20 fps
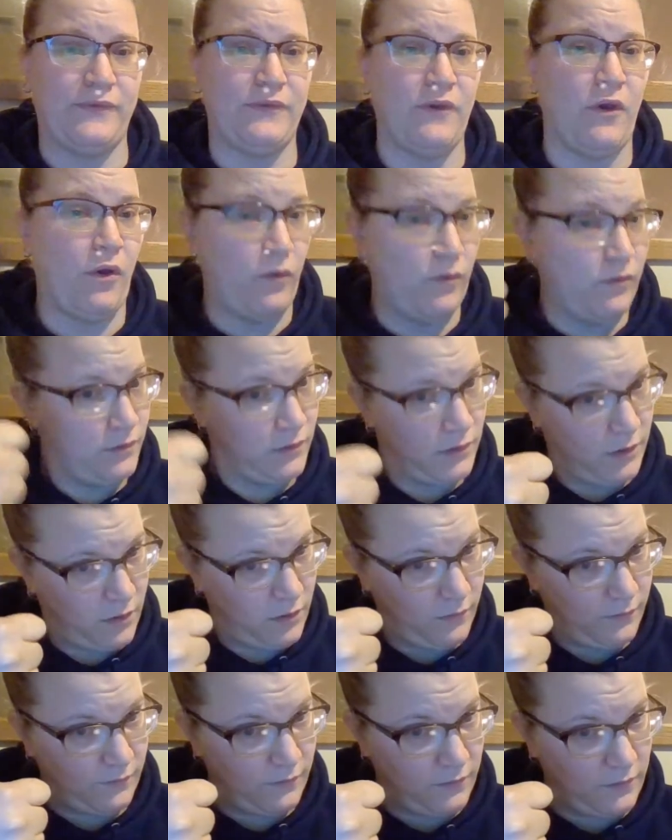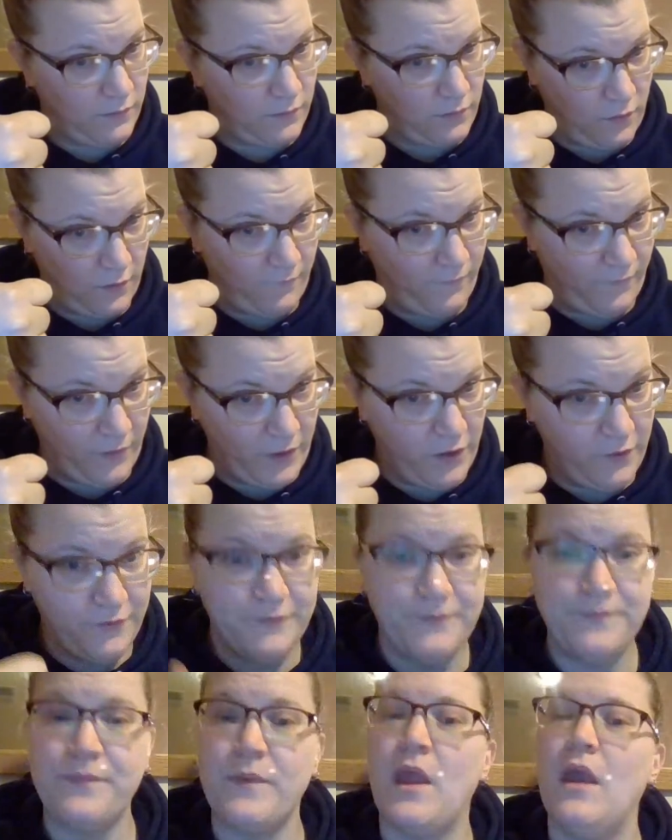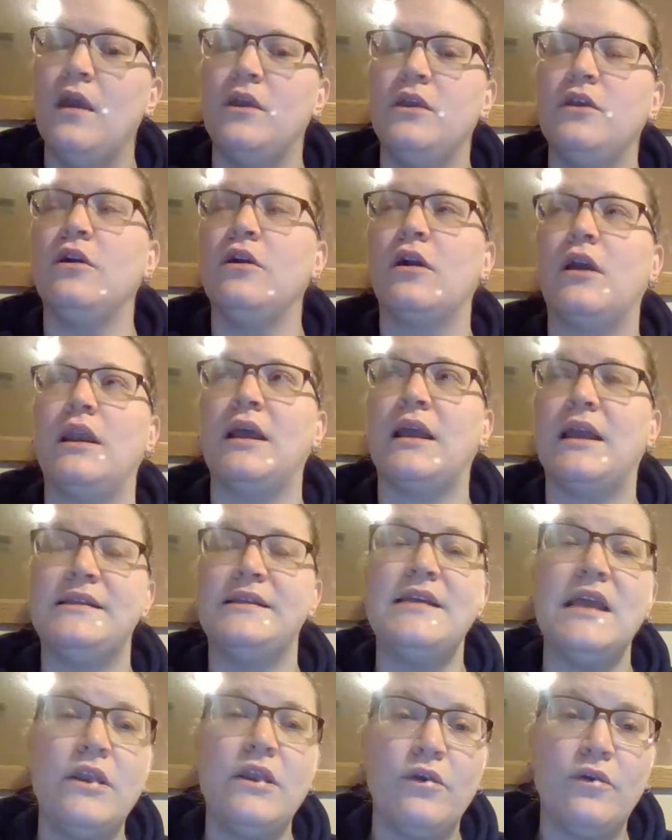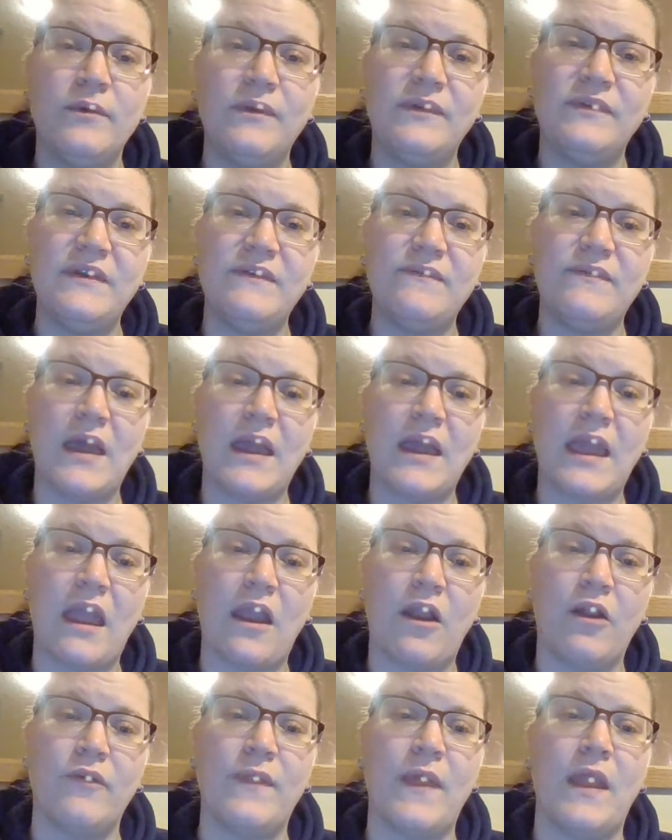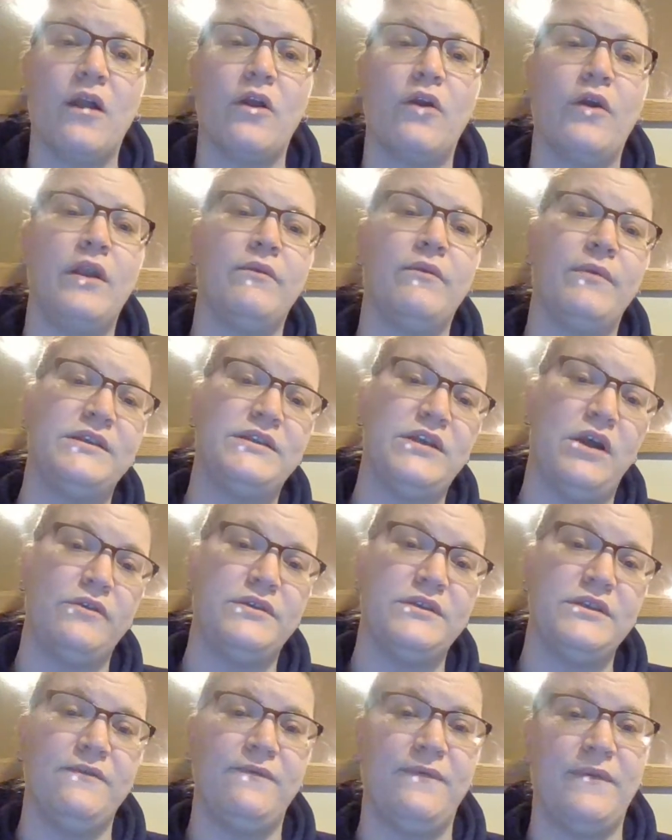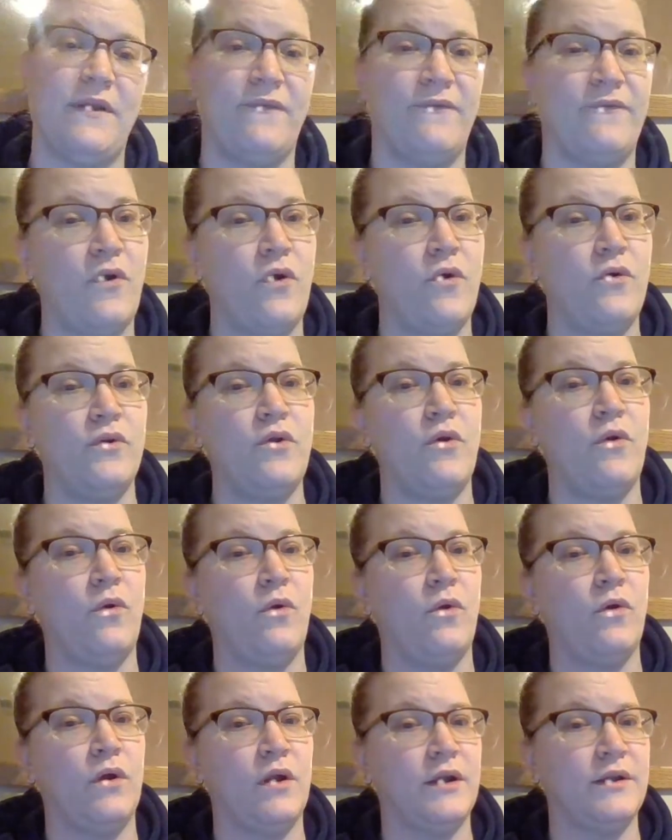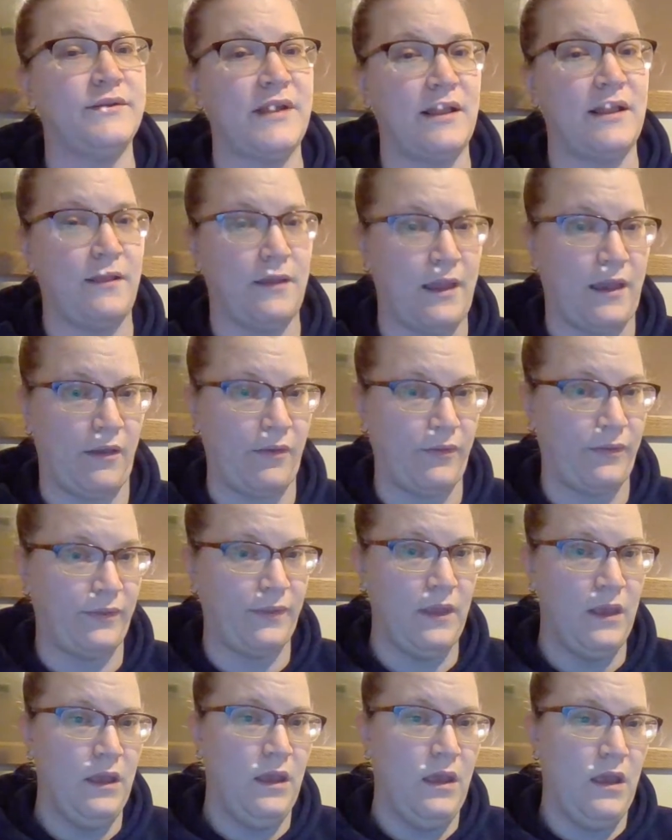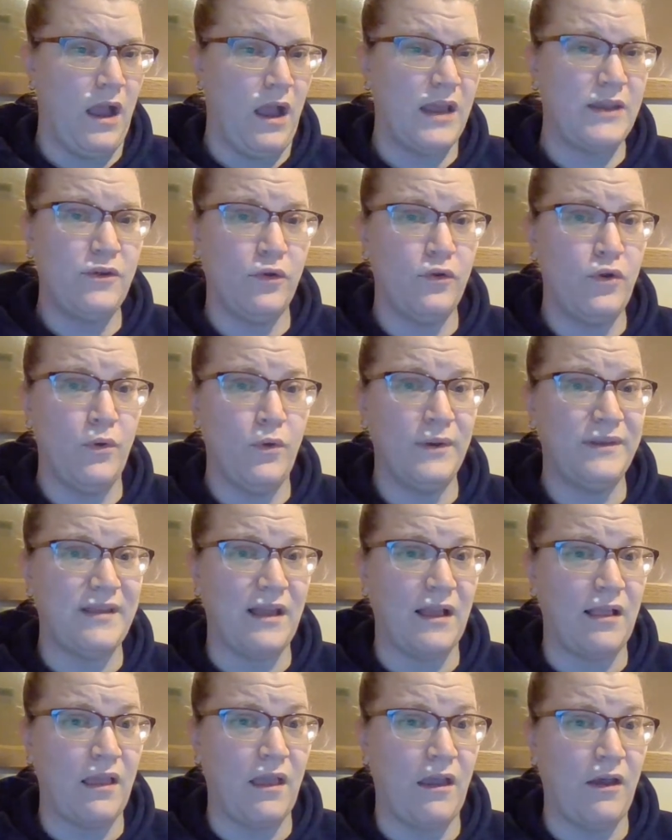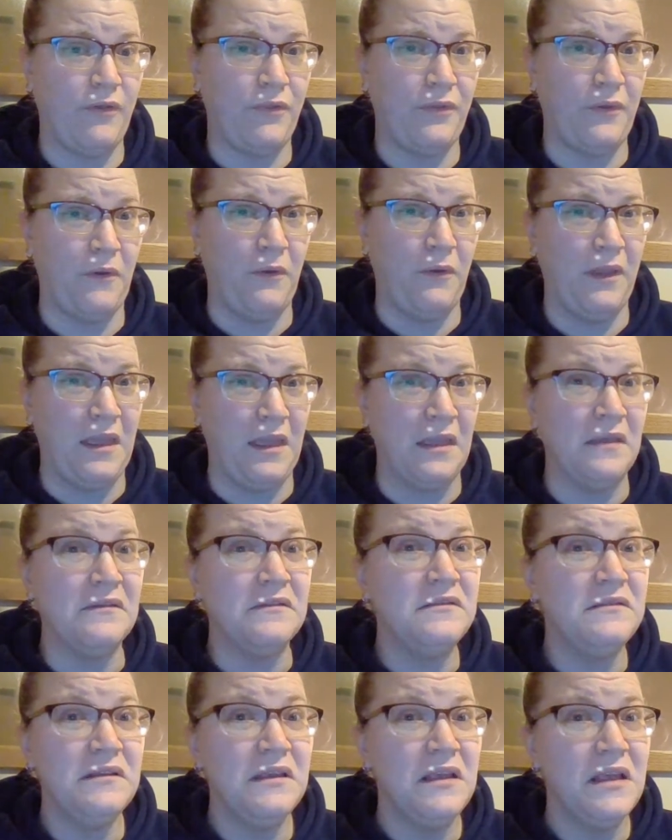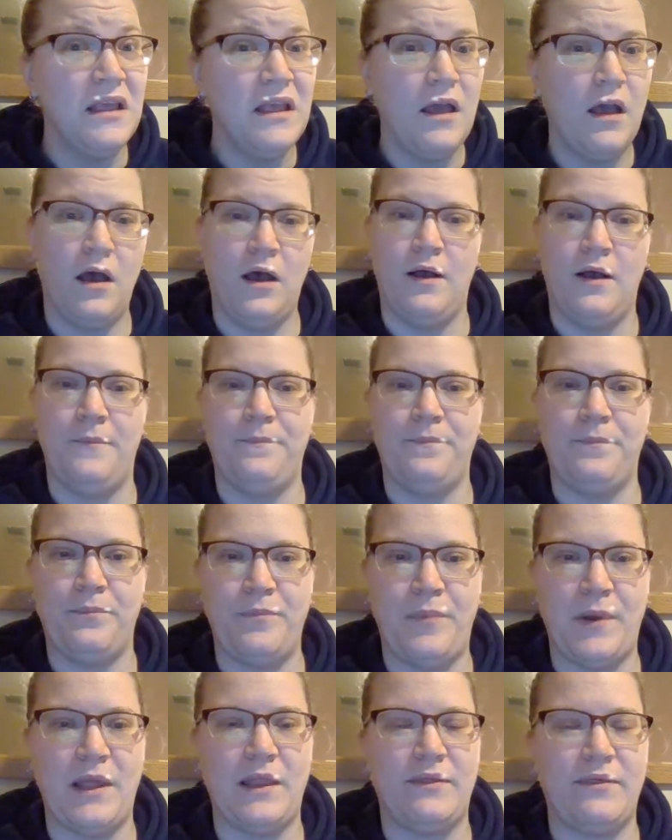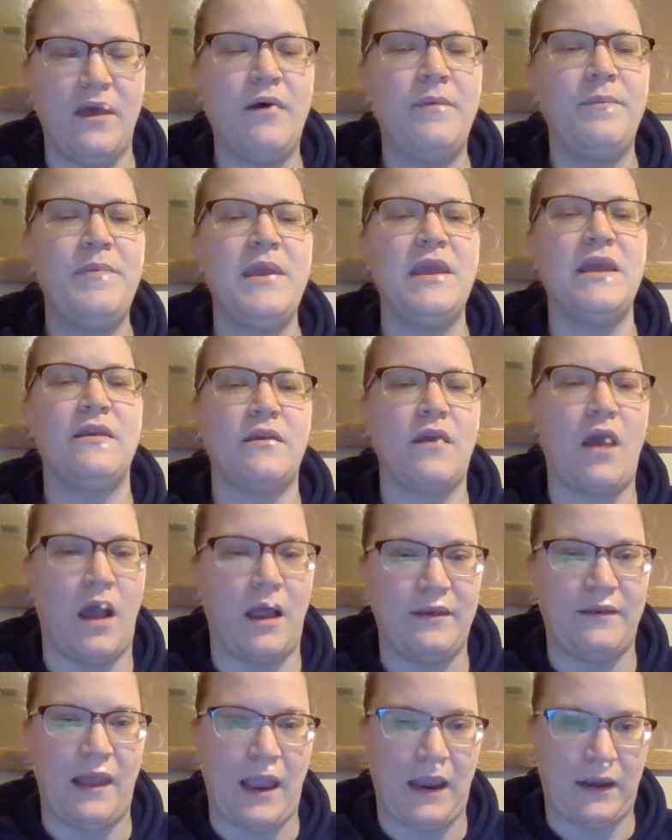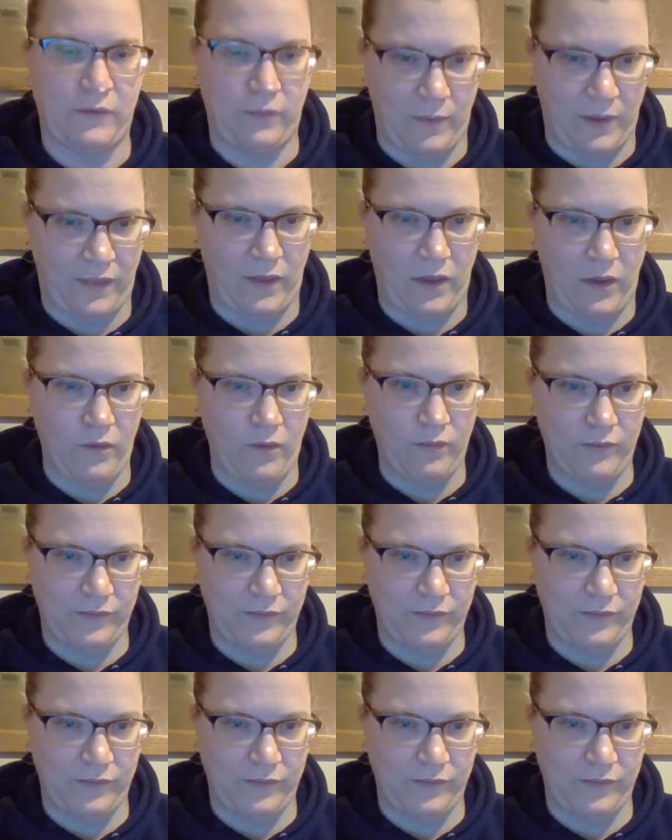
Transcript: So good for you. You're going to continue to receive that care. They are going to reach out to you via phone or telehealth. I don't know what telehealth is, but they'll be in contact with you.